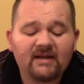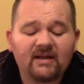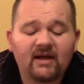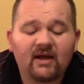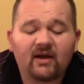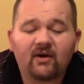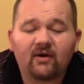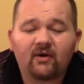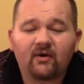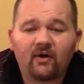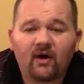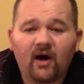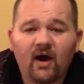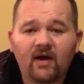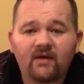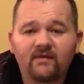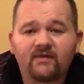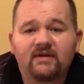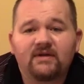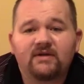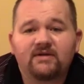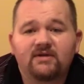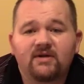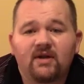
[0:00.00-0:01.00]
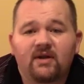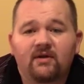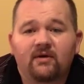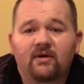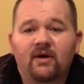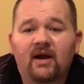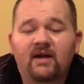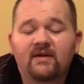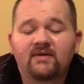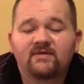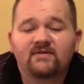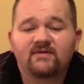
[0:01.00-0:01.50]
that cross each
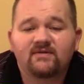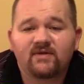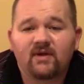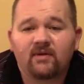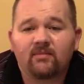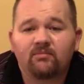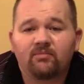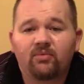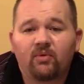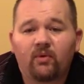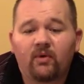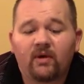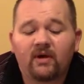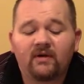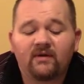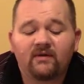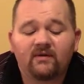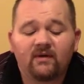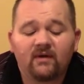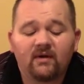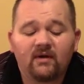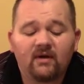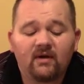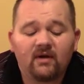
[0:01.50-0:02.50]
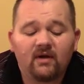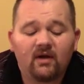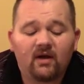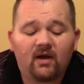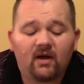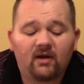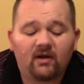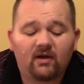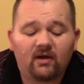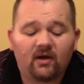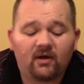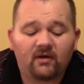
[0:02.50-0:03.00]
other at some point
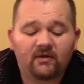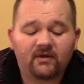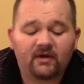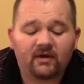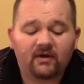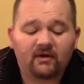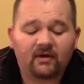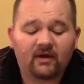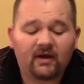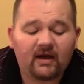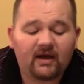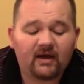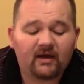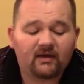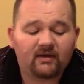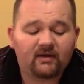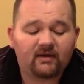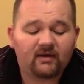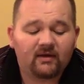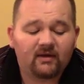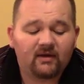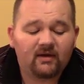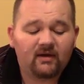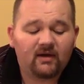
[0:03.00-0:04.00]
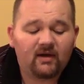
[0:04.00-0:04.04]
along their length,